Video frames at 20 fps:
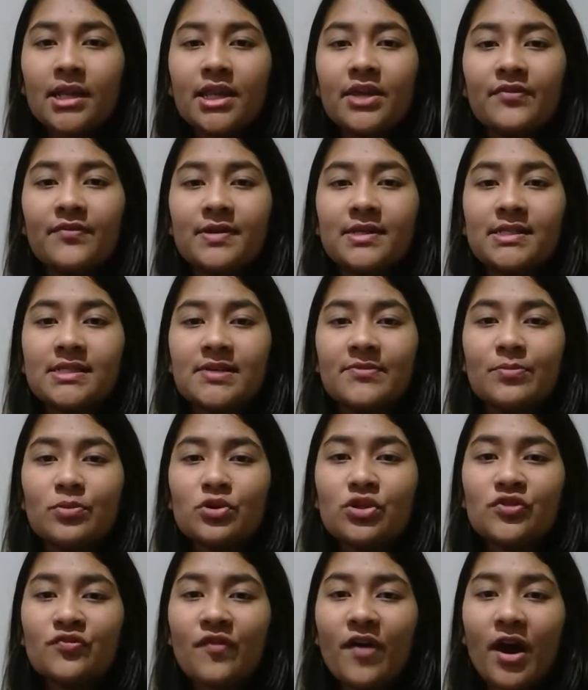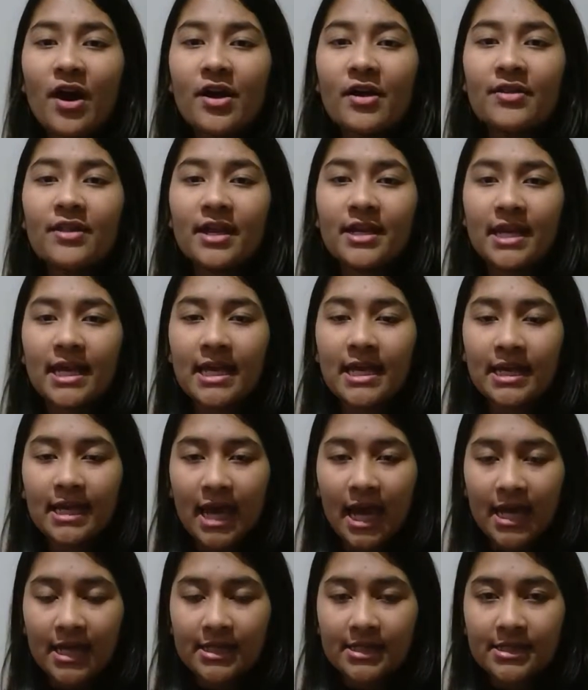there was a bushfire that
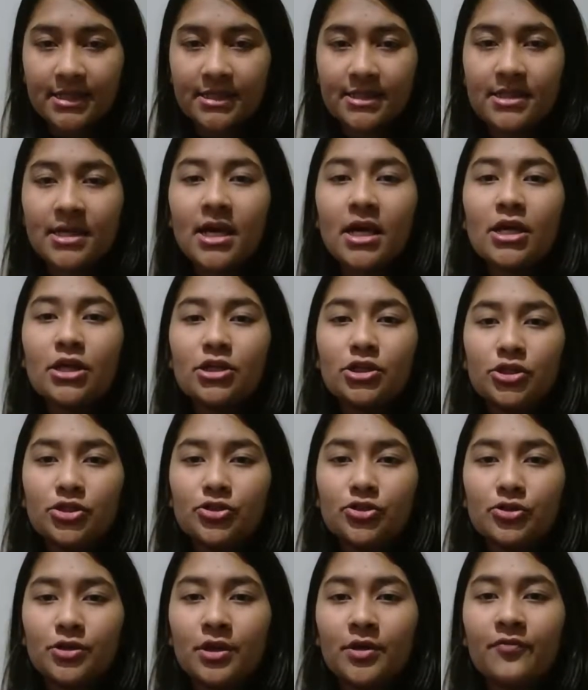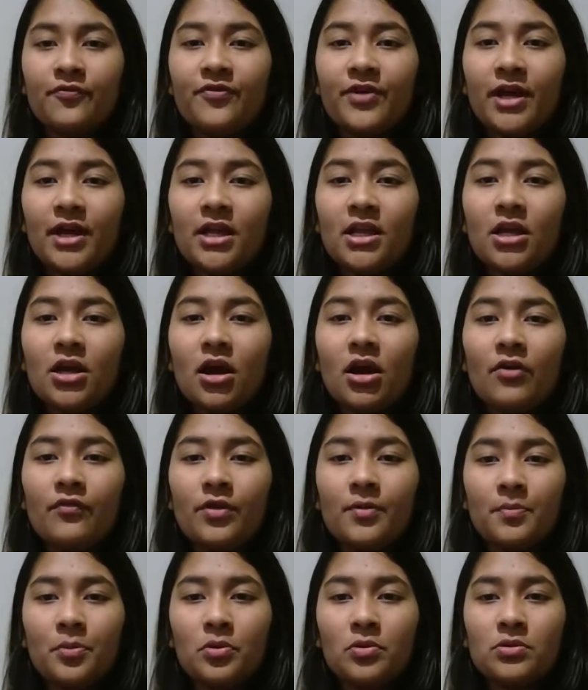ignited due to the failure of
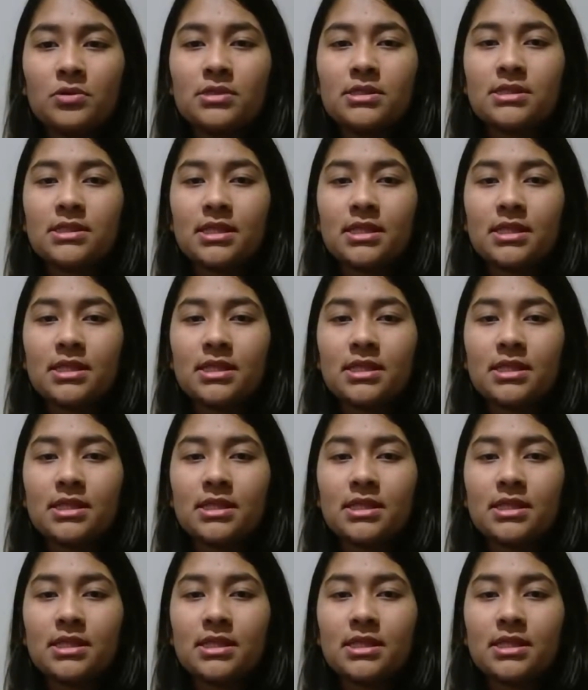the poles